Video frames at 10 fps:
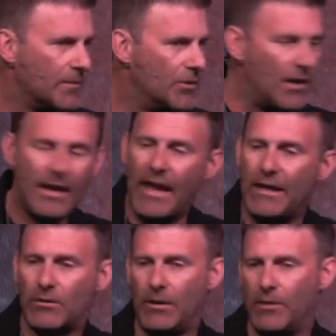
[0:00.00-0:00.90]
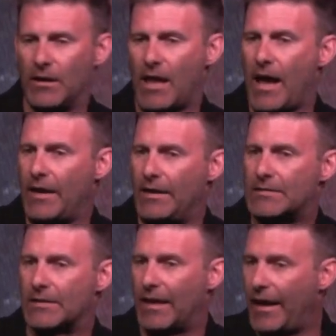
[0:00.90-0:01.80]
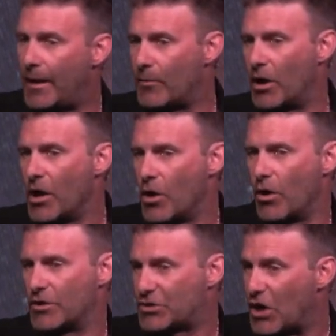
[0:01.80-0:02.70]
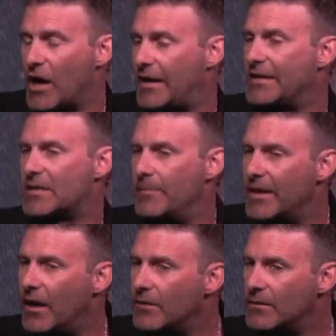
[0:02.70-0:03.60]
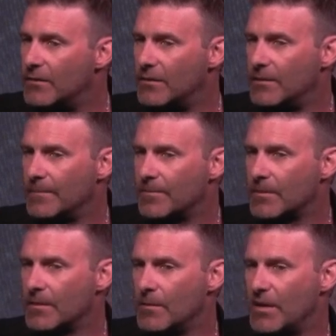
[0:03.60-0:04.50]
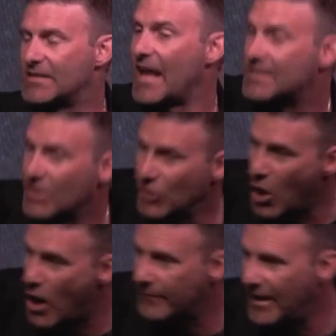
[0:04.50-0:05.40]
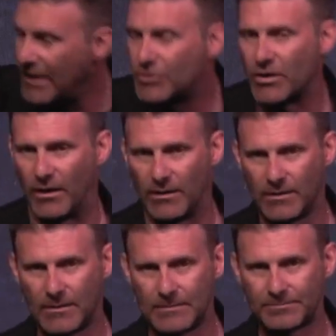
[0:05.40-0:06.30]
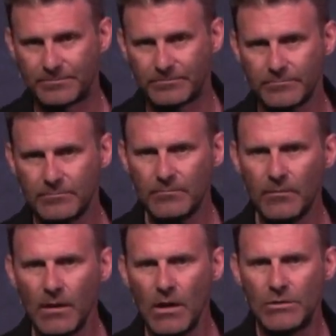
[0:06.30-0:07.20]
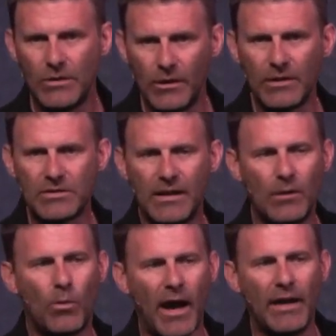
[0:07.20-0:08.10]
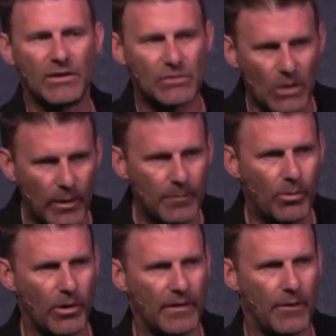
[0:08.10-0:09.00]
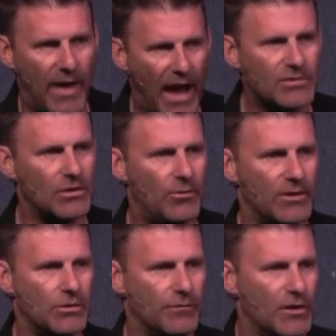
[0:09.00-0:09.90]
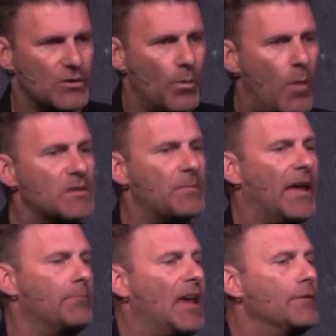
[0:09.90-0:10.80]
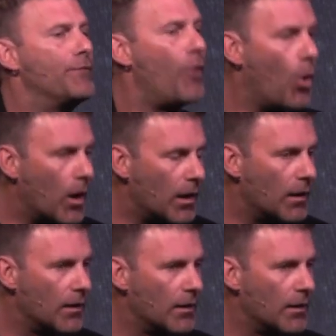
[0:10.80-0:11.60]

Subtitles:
You're not angry when a lion eats a lamb or a shark eats a minnow, because that's the law of nature. So you understand why it's so important that we ask the question first, what was man made for?